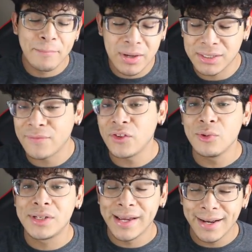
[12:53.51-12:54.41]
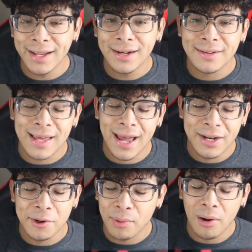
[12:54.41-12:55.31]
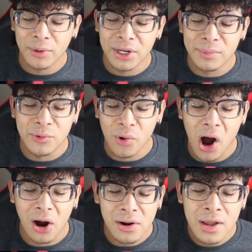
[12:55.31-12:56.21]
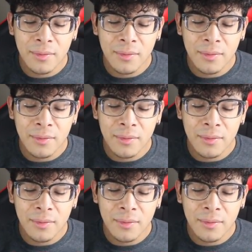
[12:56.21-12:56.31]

because if you didn't, then you're probably going to be wrong.